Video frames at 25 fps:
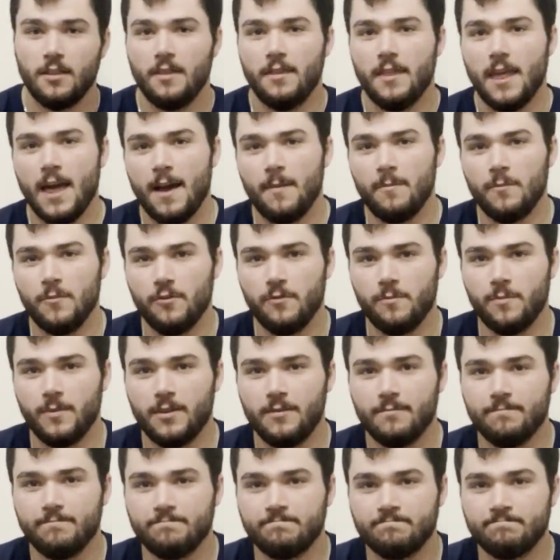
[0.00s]
that movement.
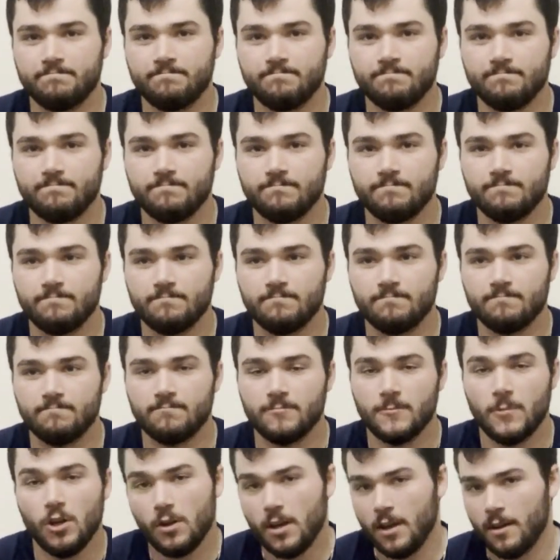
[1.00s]

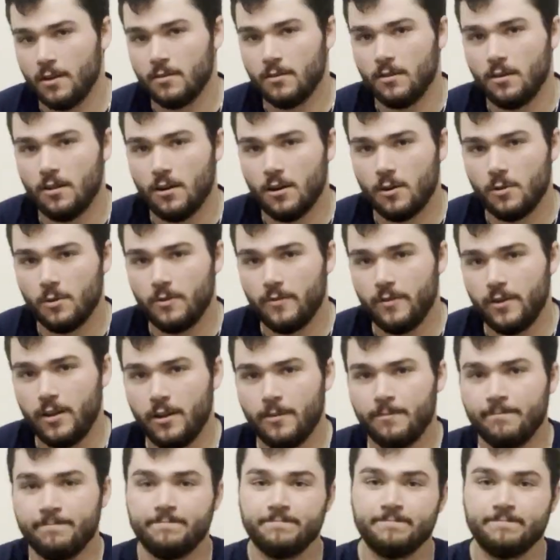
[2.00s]
Okay, on with the video.